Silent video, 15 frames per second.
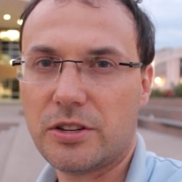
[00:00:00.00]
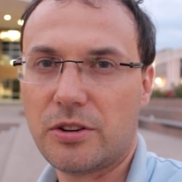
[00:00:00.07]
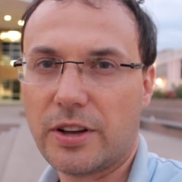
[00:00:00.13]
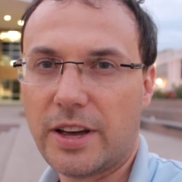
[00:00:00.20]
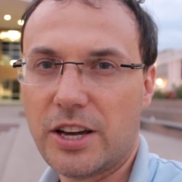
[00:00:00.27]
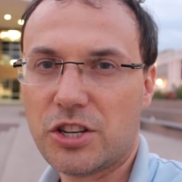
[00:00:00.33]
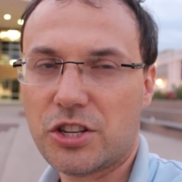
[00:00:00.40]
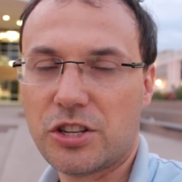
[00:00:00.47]

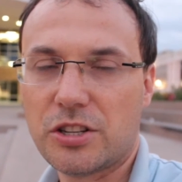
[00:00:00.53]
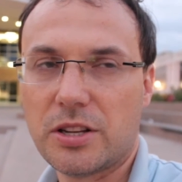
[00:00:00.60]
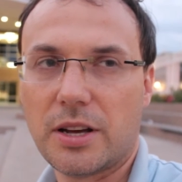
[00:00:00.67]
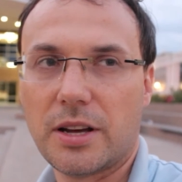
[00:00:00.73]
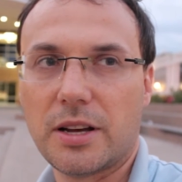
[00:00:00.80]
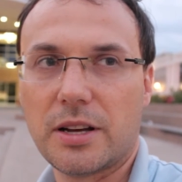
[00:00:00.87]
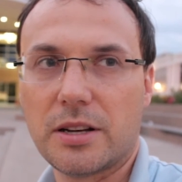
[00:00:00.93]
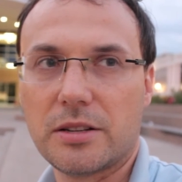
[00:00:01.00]
location.
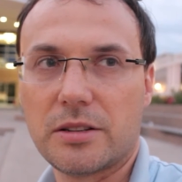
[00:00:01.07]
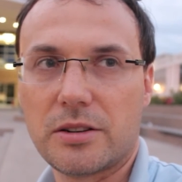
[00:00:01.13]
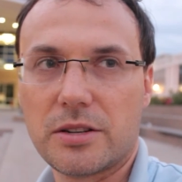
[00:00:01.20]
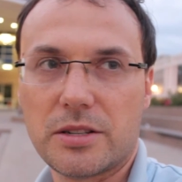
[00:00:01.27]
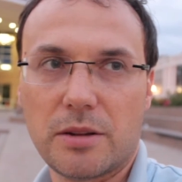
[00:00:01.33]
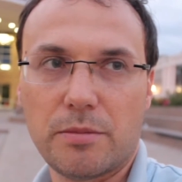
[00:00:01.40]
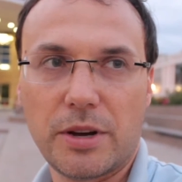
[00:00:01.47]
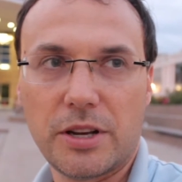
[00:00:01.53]
There
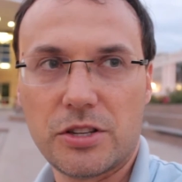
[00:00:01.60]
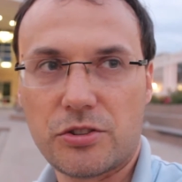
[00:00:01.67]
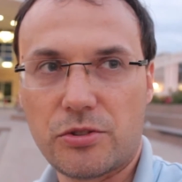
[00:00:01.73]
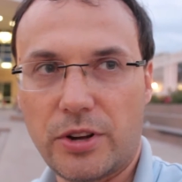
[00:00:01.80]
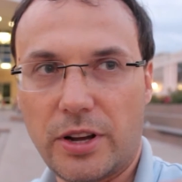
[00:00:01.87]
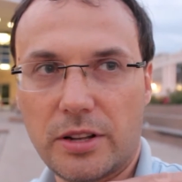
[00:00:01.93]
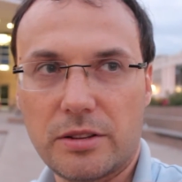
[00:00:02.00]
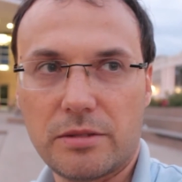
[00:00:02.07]
is the main street,